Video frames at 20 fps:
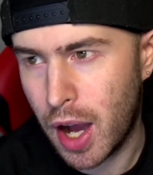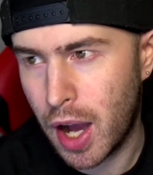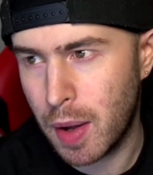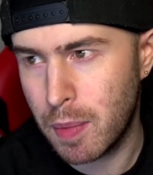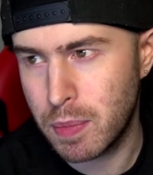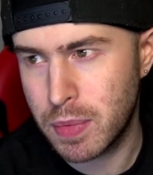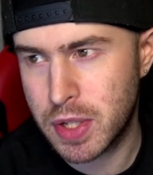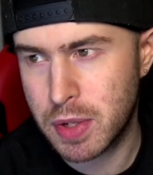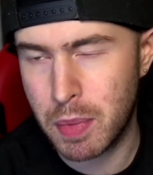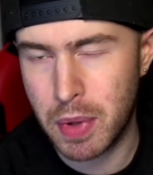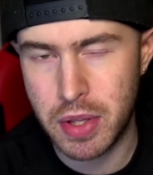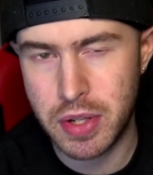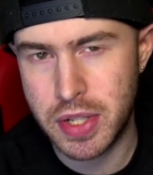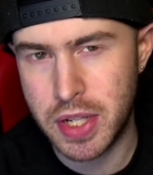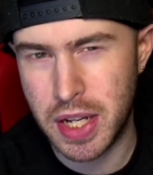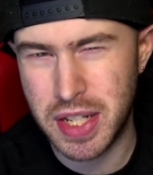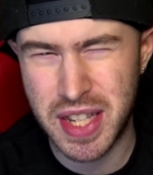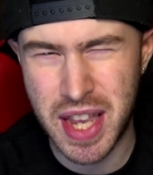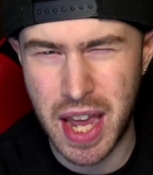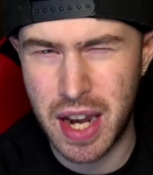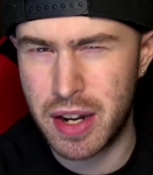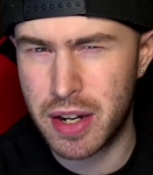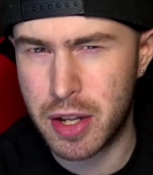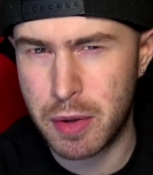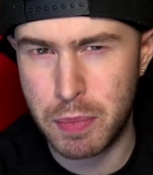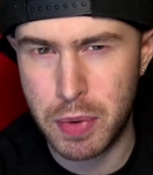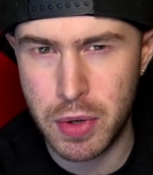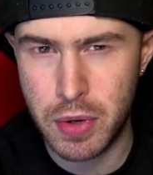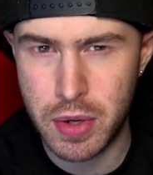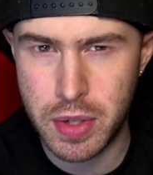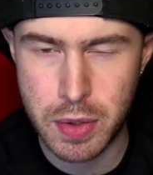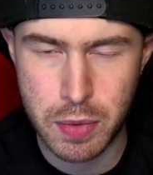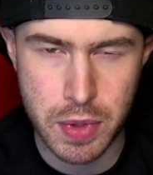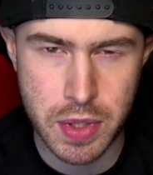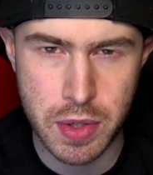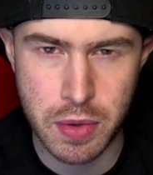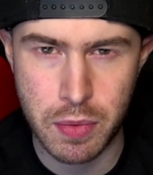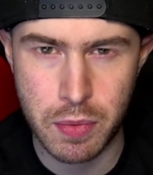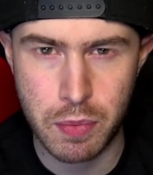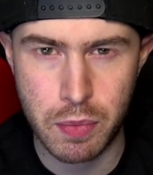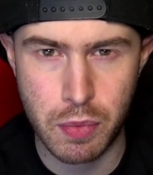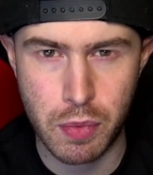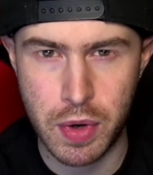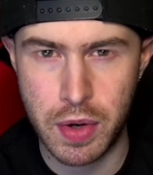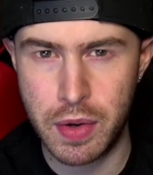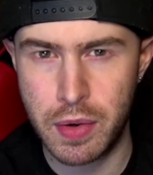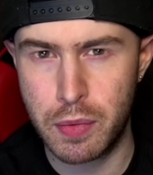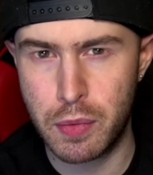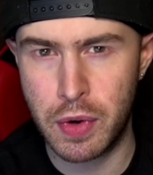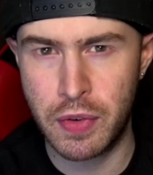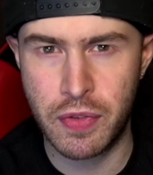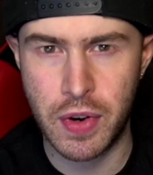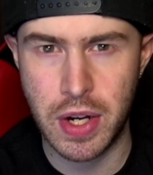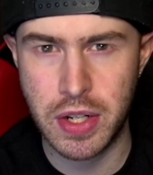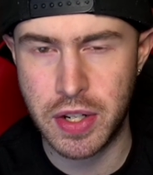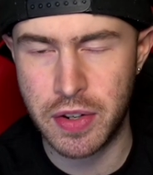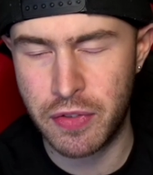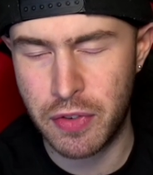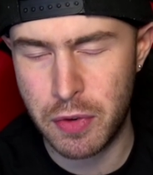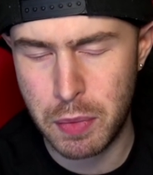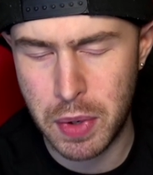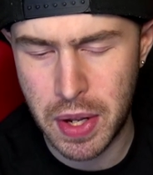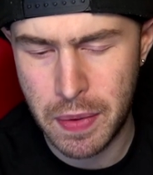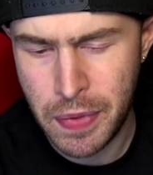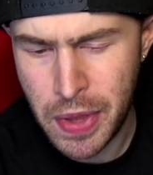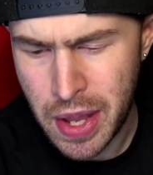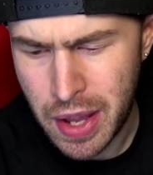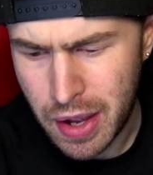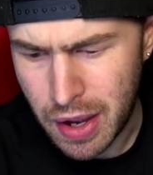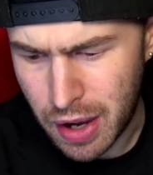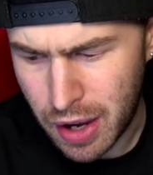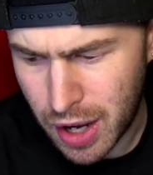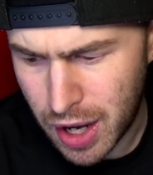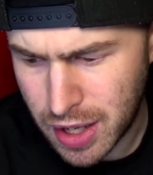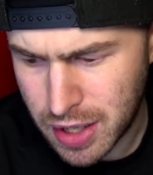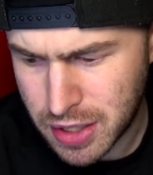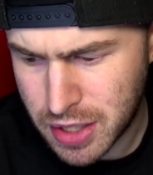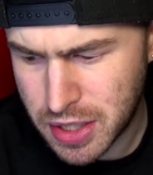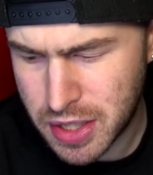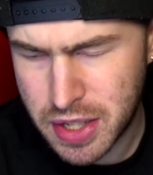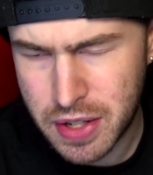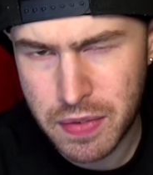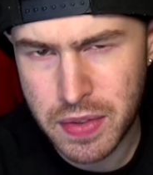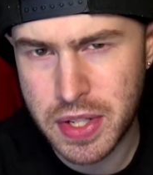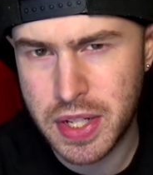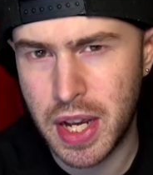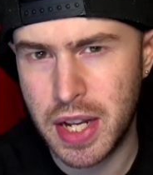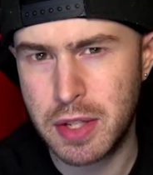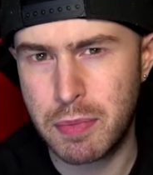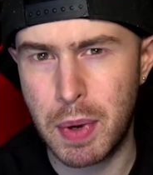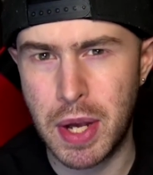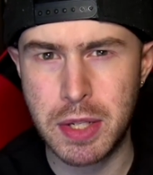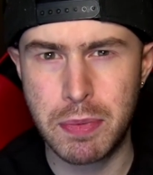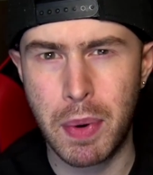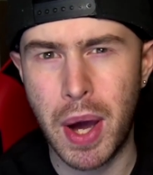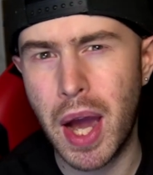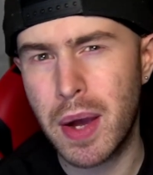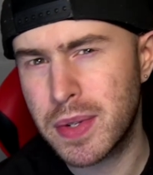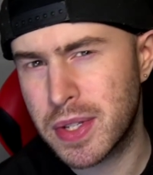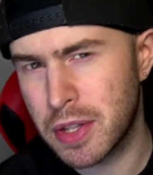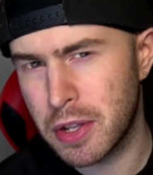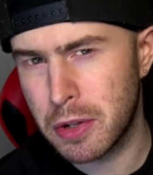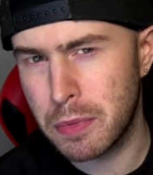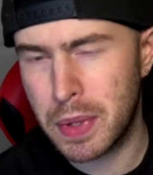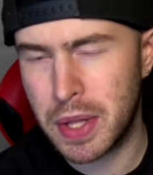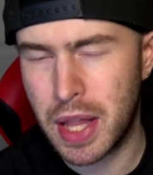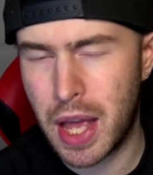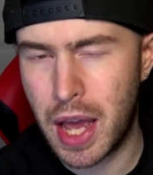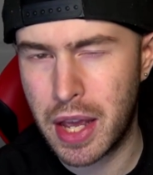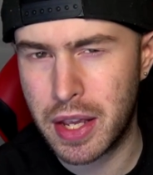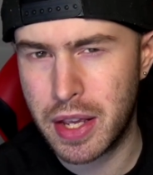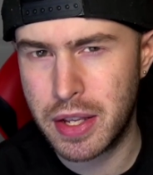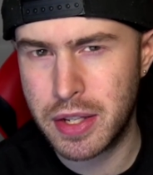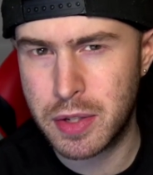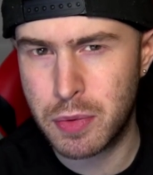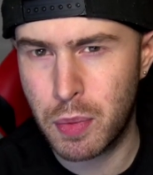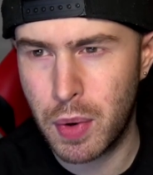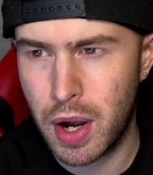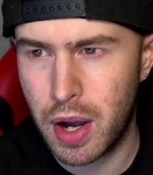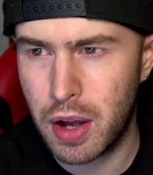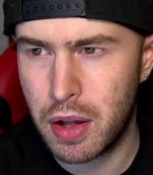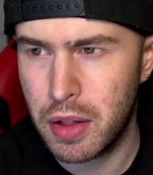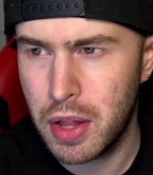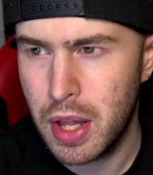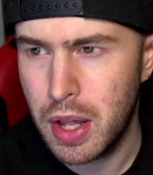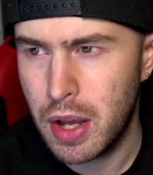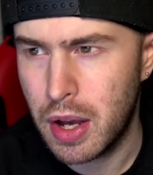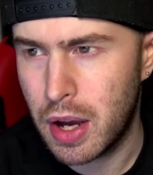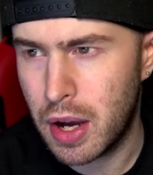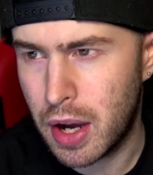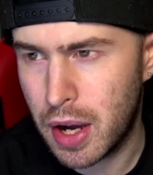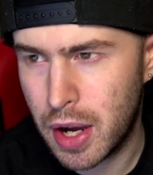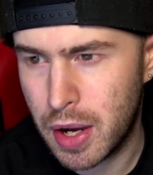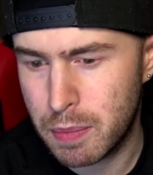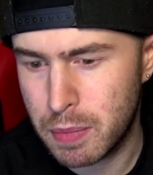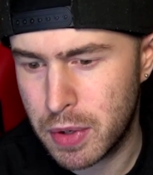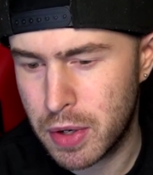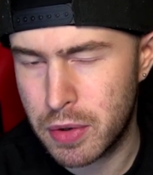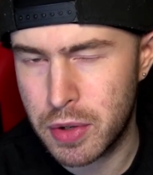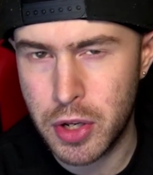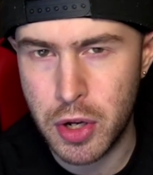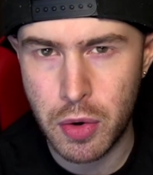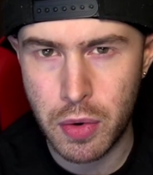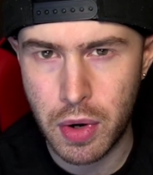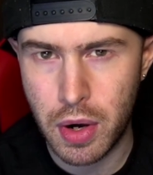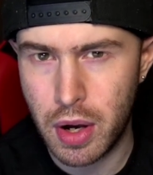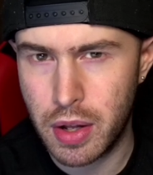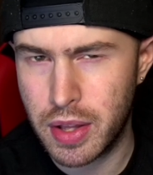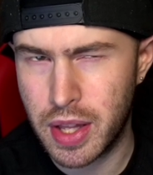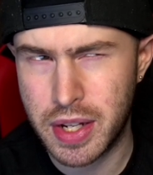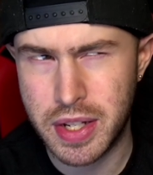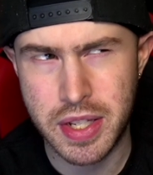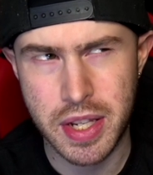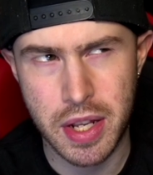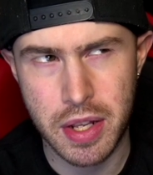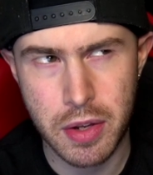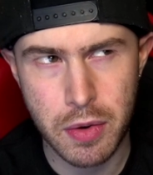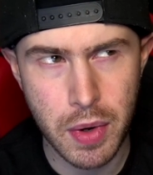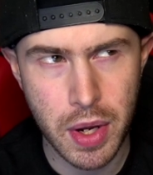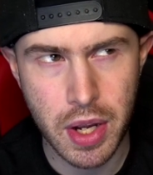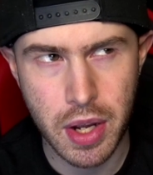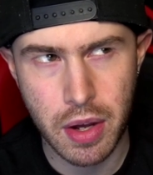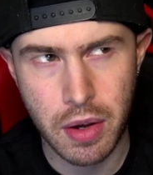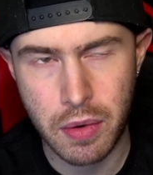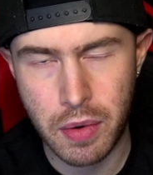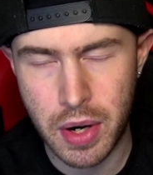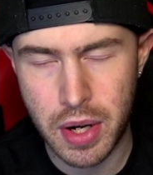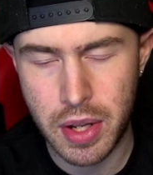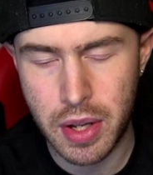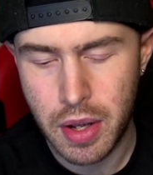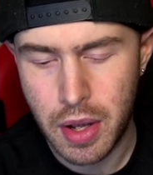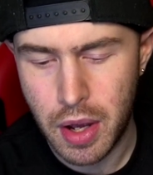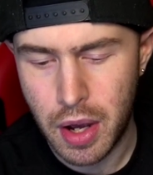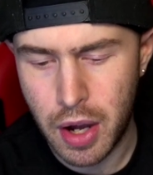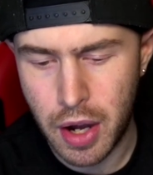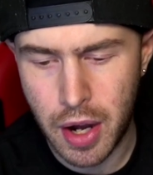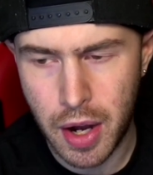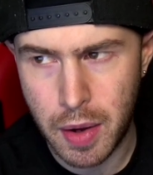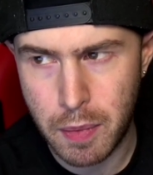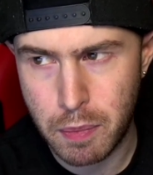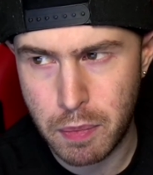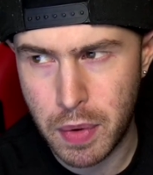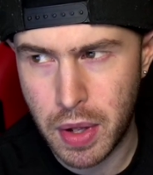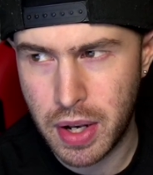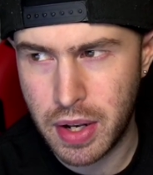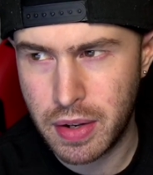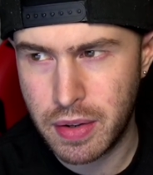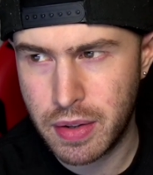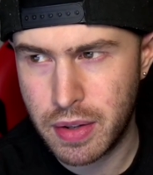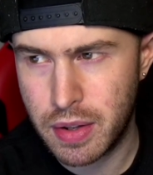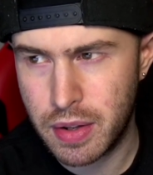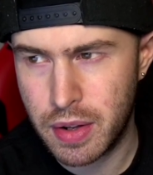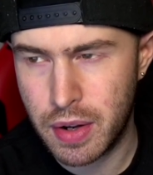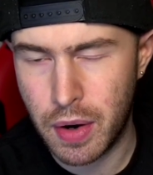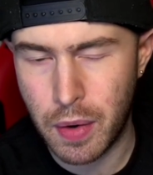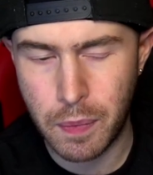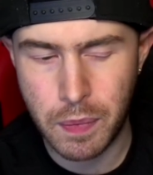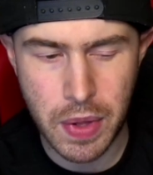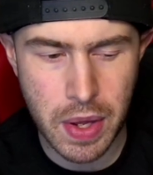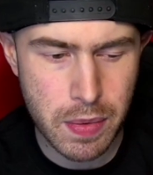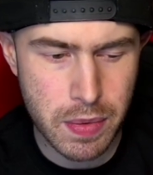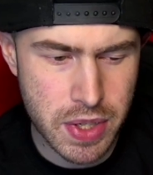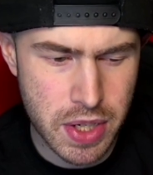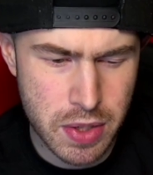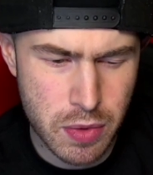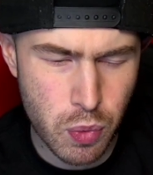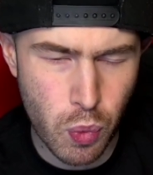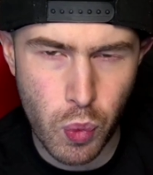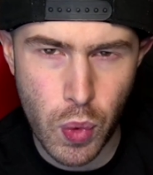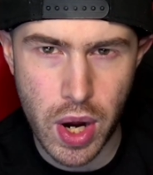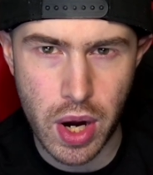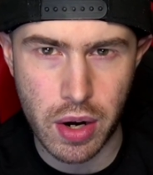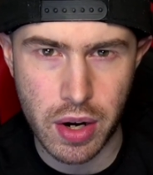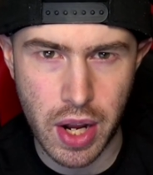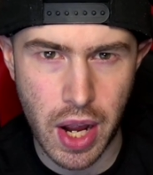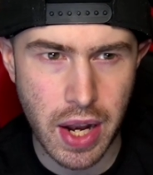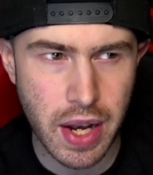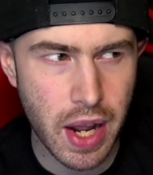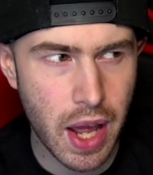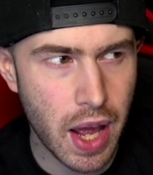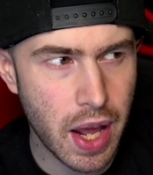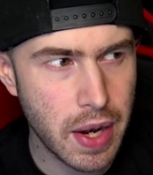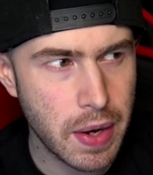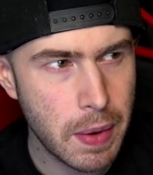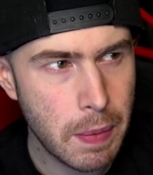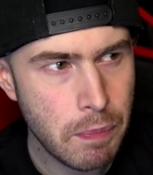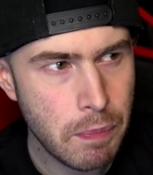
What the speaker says: Some other sites, Canada Computers, wasn't refreshing for me. Just different sites. Best Buy was a little bit laggy as well. You know, like I said, Newegg already. And, you know, it was just weird. And then